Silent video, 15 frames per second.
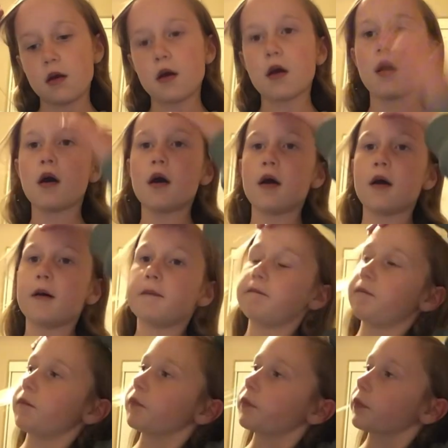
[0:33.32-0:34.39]

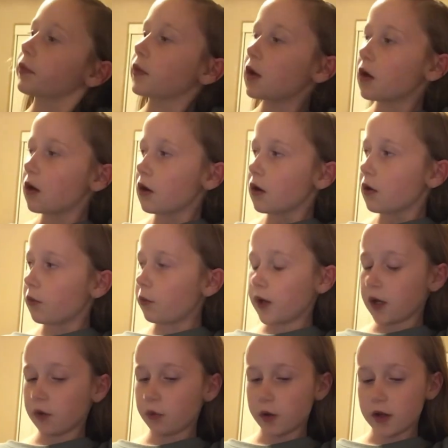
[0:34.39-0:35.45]
um,
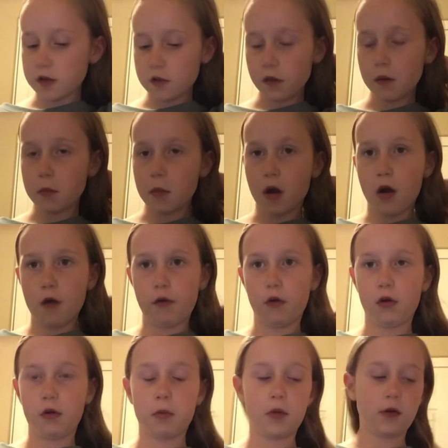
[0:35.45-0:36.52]
we went to the mall for
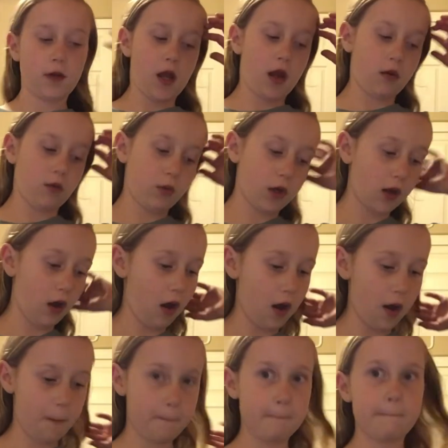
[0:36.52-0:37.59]
her birthday and we got
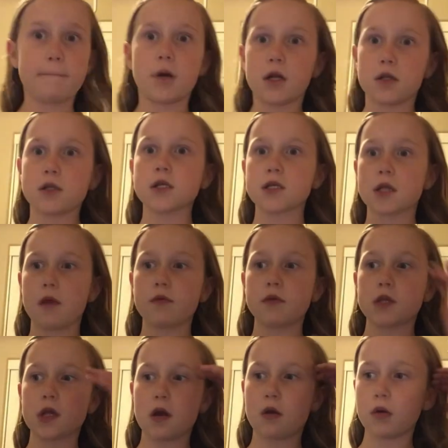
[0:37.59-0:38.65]
a bunch of stuff,
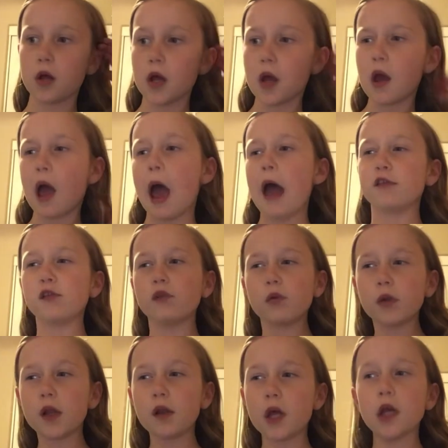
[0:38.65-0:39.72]
so I just
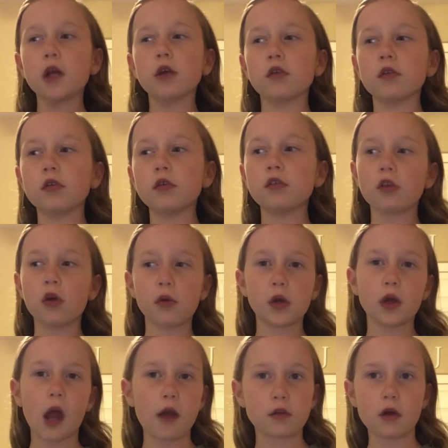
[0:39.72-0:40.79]
want to, like, show you
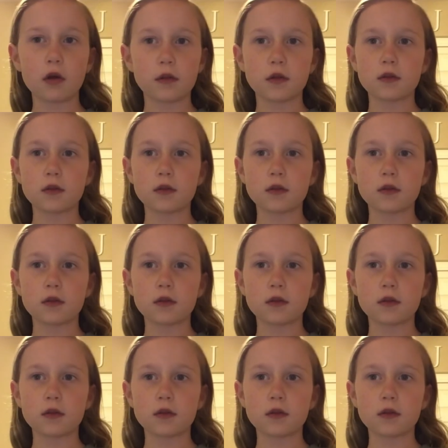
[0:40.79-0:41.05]
guys all the